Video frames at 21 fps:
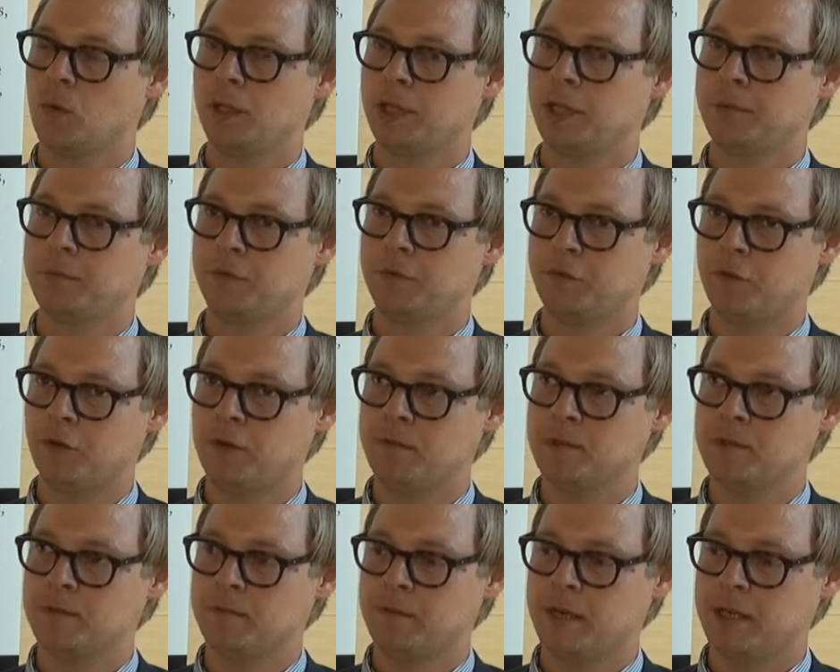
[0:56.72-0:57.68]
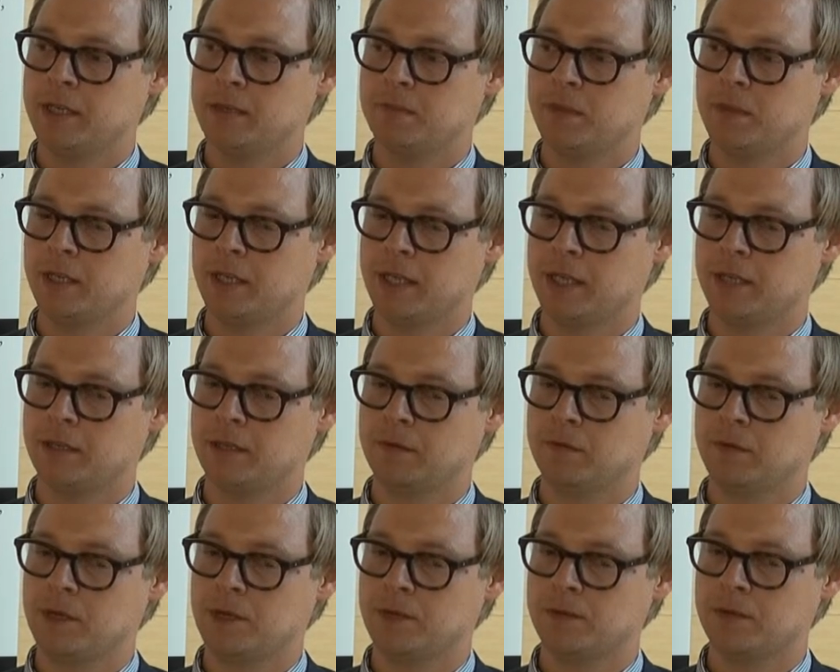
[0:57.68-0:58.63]
Well, in performance management and the
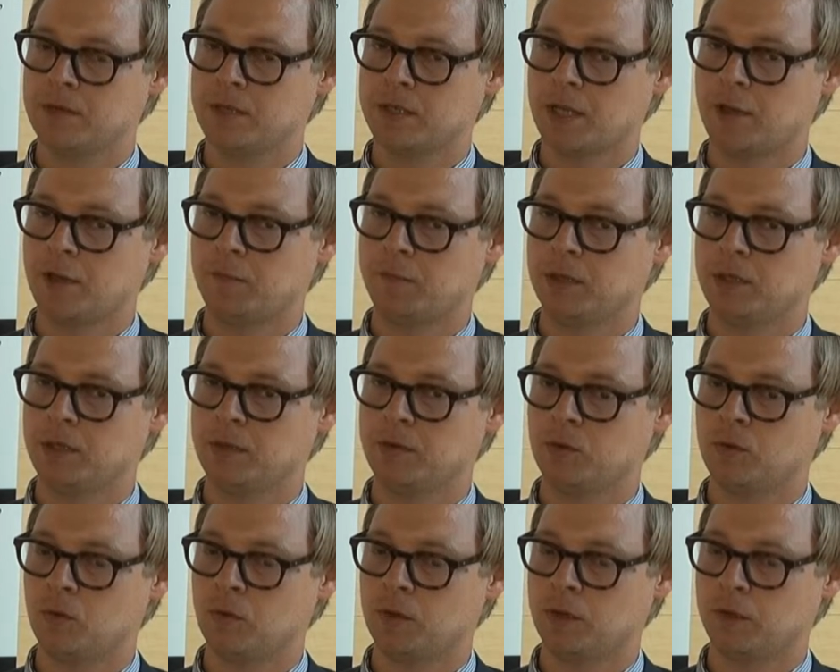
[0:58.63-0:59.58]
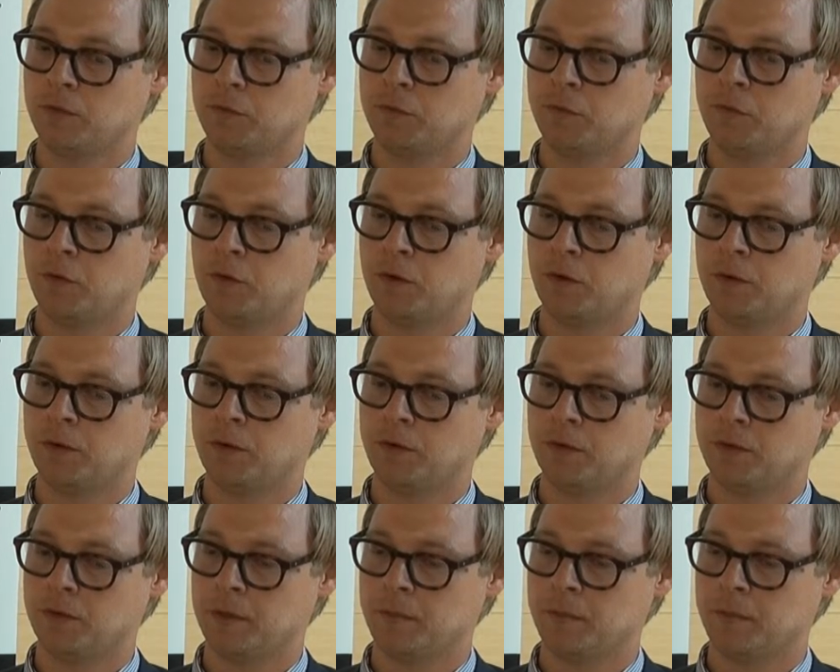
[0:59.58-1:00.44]
research I've been doing for